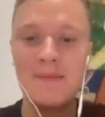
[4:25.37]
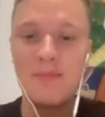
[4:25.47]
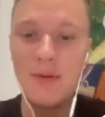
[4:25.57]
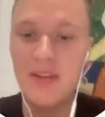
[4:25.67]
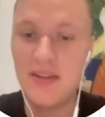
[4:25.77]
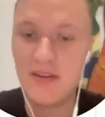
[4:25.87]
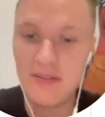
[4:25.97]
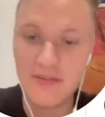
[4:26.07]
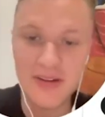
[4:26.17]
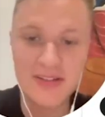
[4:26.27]
But here,
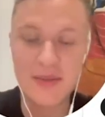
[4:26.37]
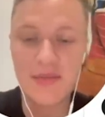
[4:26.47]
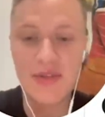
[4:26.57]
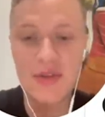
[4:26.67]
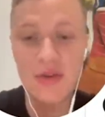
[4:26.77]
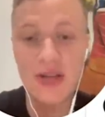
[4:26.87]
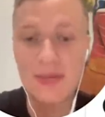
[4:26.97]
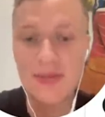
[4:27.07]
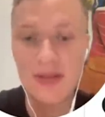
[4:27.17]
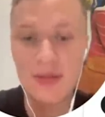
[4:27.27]
find something that you can
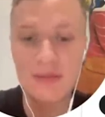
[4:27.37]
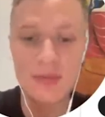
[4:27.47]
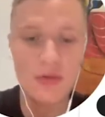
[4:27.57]
upsell,